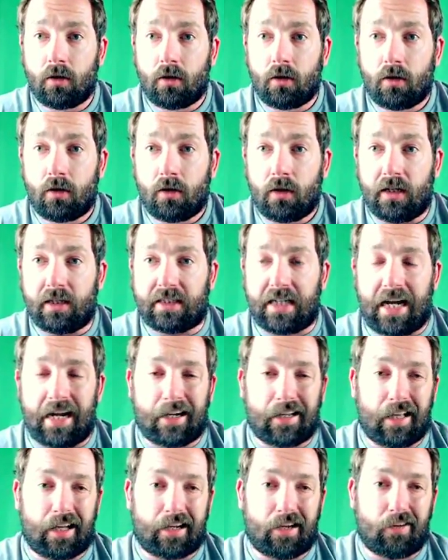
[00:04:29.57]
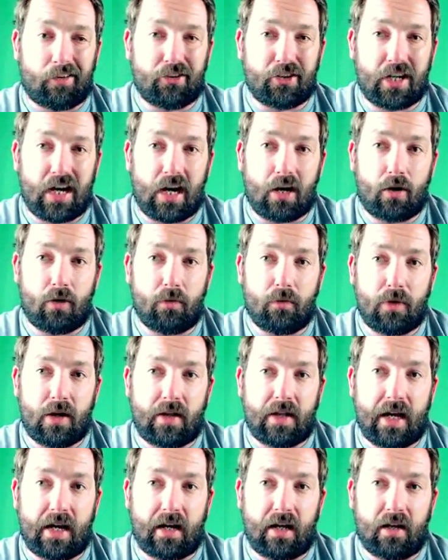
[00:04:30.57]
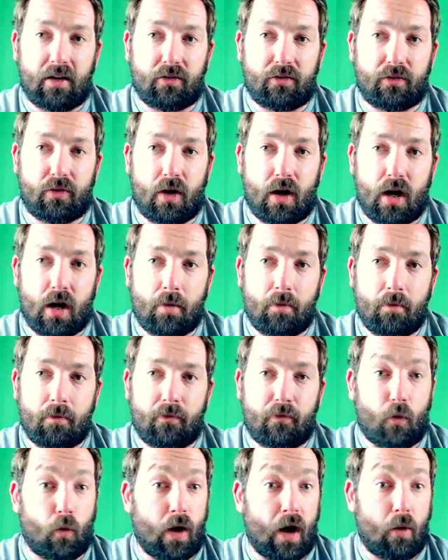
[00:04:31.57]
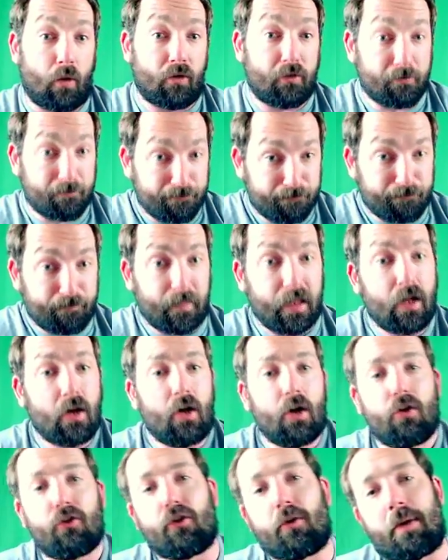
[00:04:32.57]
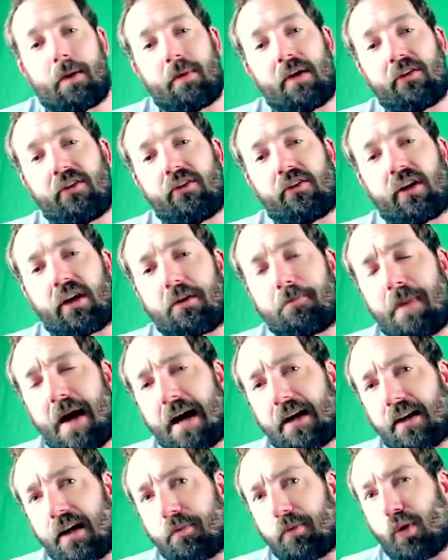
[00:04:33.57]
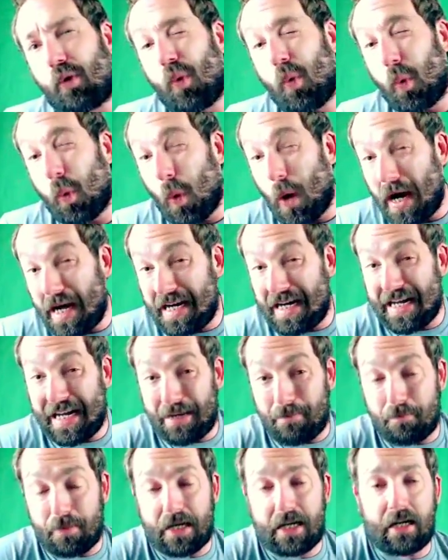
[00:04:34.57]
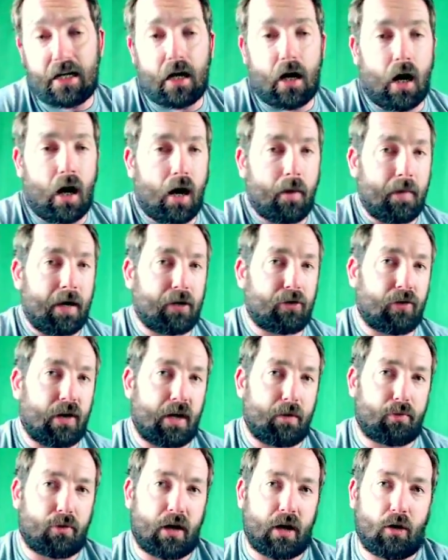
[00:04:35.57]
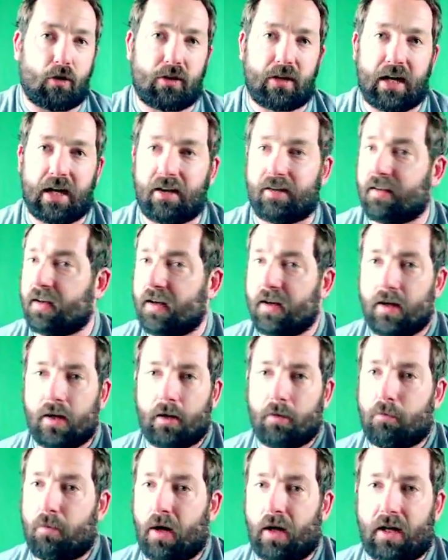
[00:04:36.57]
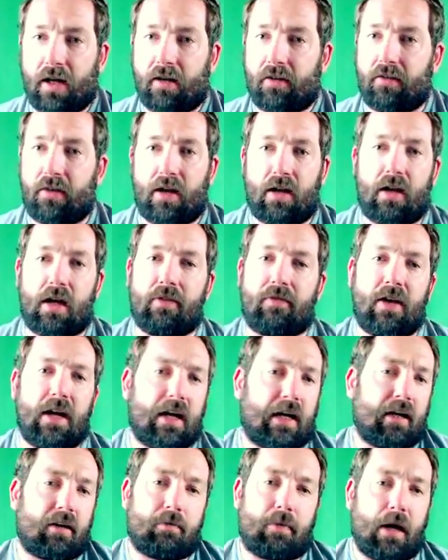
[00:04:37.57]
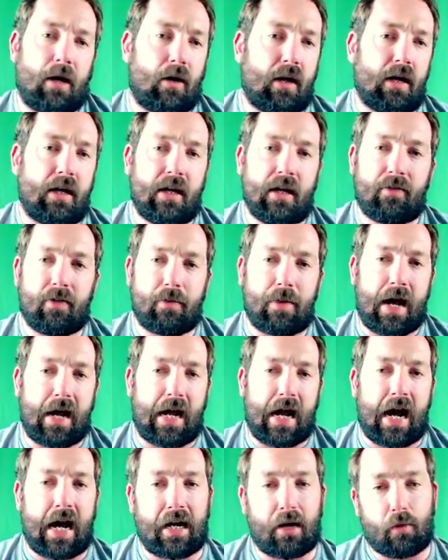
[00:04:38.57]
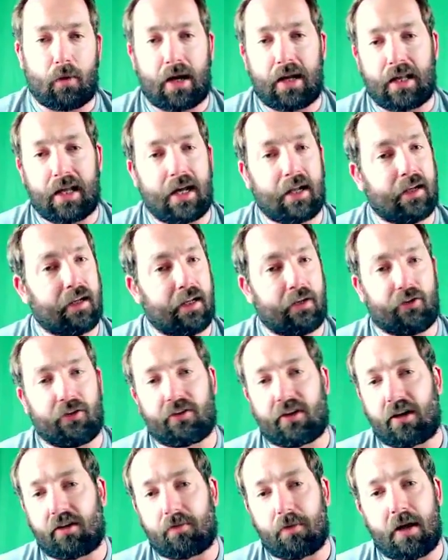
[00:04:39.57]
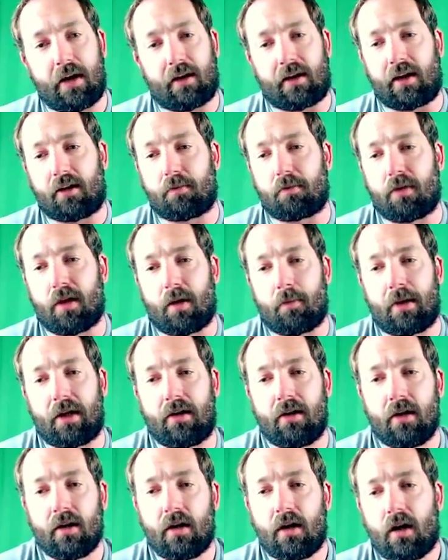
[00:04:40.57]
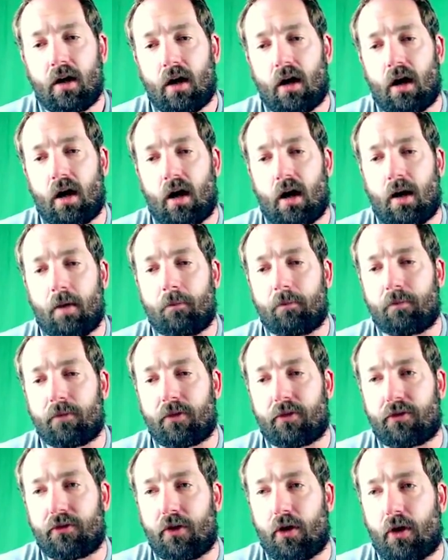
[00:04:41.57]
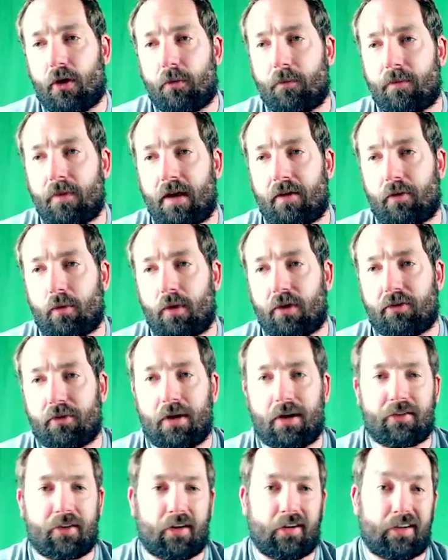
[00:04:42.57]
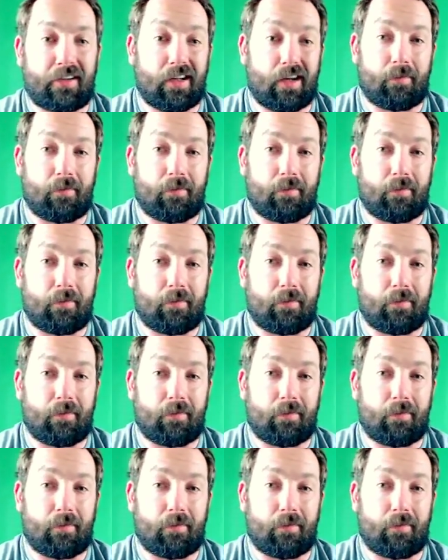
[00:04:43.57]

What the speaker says: it's 8 o'clock here in Chicago, and that is from 4 hours. So my messenger gets backed up quite a bit. I try to prioritize, but if it gets buried, if I'm not on it right then, it gets plummeted. So every once in a while, it's hard to